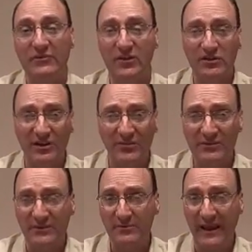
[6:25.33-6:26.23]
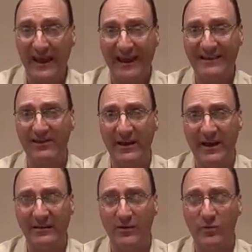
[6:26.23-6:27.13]
Really looking for something to hang their
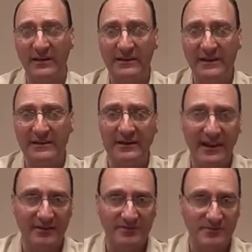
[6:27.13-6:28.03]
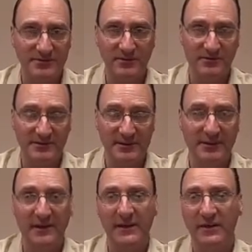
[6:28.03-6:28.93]
hat on. We need to have some
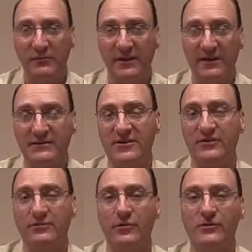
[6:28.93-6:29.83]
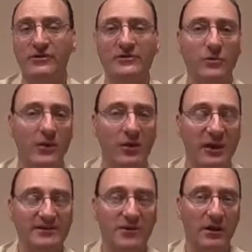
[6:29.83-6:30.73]
certainty, because unfortunately it's going to
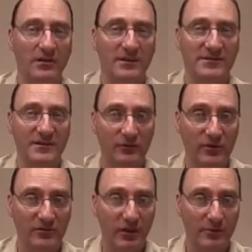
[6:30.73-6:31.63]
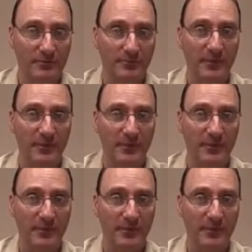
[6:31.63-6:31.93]
cost all of us if we don't.